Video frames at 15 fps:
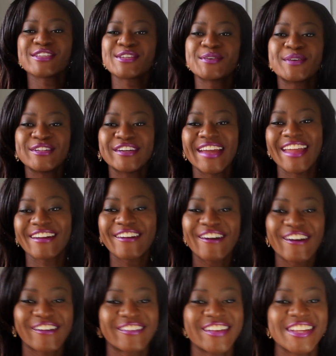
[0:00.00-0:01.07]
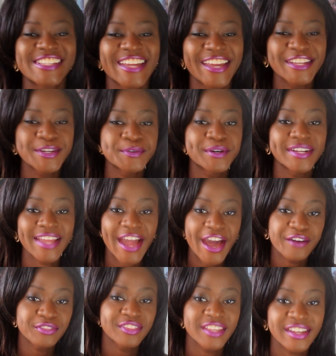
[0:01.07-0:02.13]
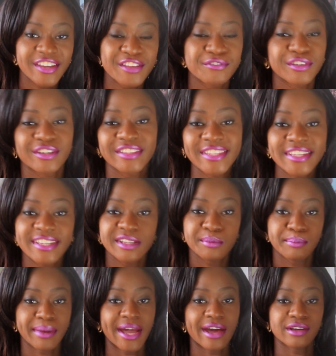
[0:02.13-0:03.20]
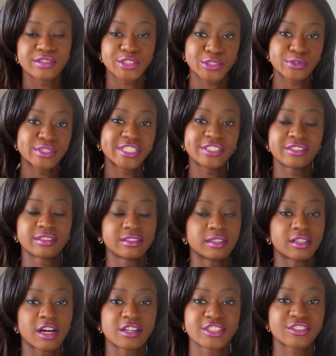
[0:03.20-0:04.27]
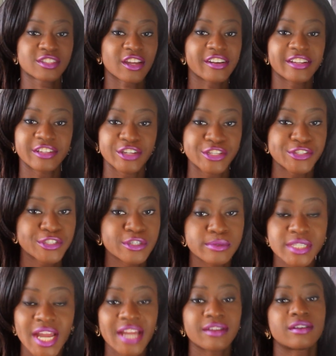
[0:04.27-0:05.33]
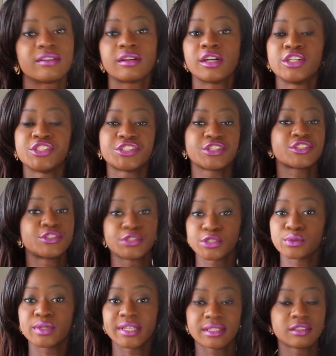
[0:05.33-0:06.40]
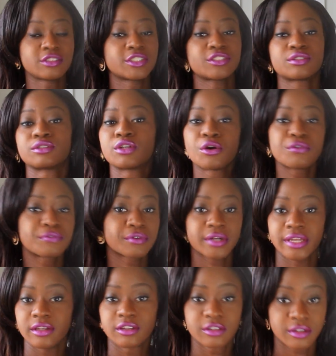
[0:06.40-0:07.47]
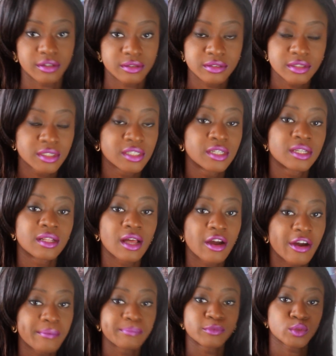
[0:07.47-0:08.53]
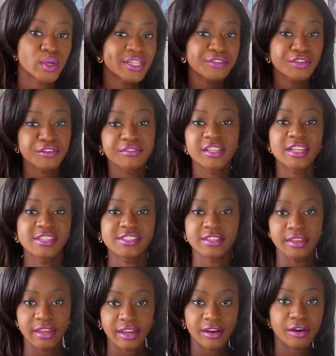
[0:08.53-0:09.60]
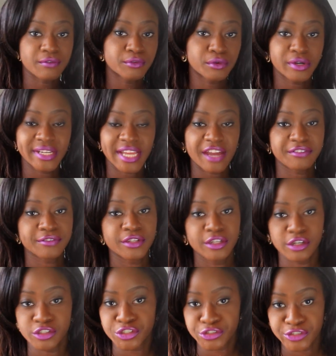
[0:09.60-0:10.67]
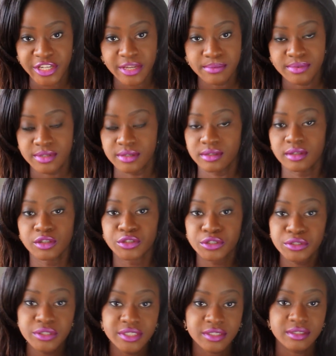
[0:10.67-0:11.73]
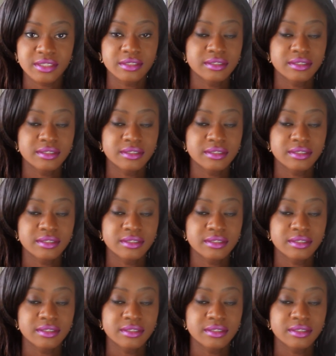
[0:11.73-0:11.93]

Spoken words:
also want to encourage anyone out there, if you're thinking about doing or starting a YouTube channel, just do it. Just go for it, girl. 2015 is a year of going after your dreams. Good